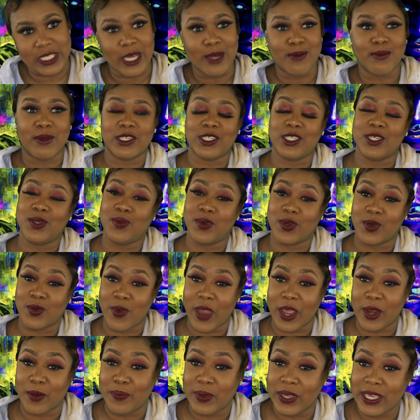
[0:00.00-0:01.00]
Talking about she want to
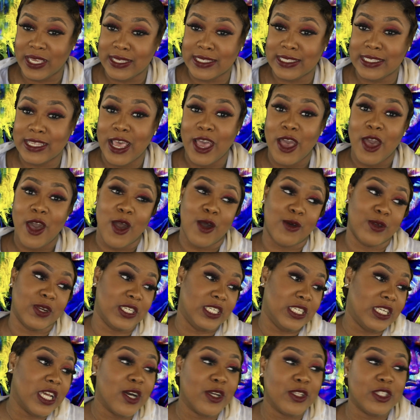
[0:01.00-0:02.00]
write a piece on the
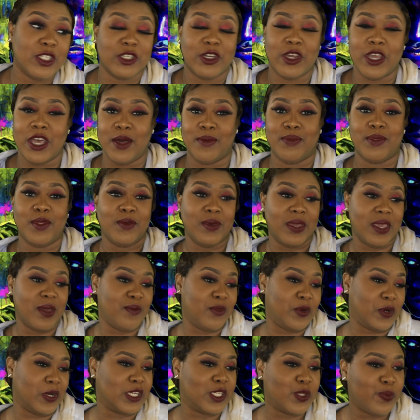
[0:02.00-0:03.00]
shelter, help them get
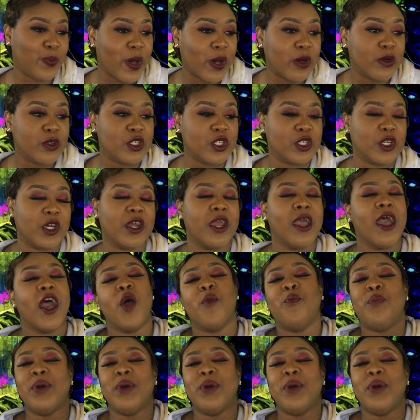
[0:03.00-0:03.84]
more exposure.